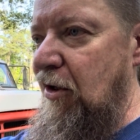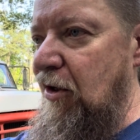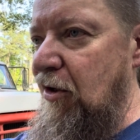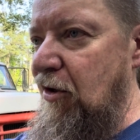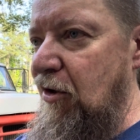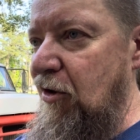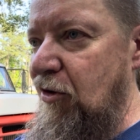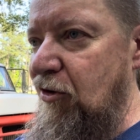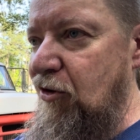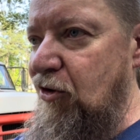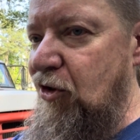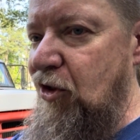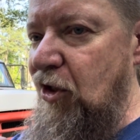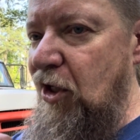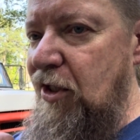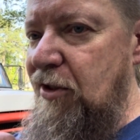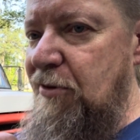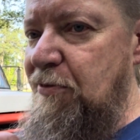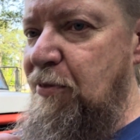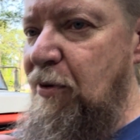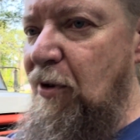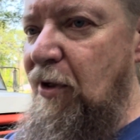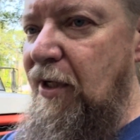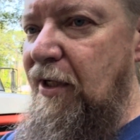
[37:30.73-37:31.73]
you're
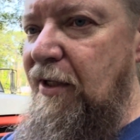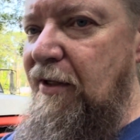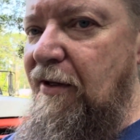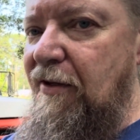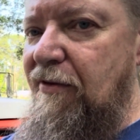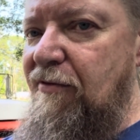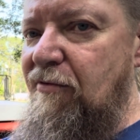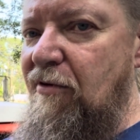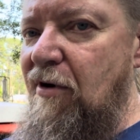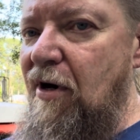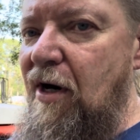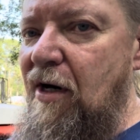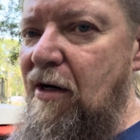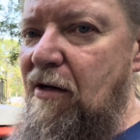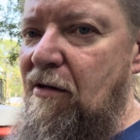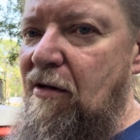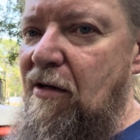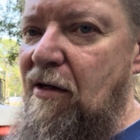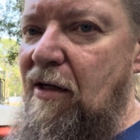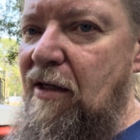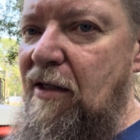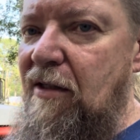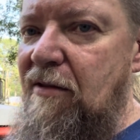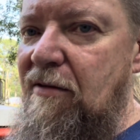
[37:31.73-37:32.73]
just putting the throttle
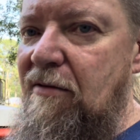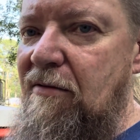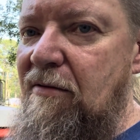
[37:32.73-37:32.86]
on,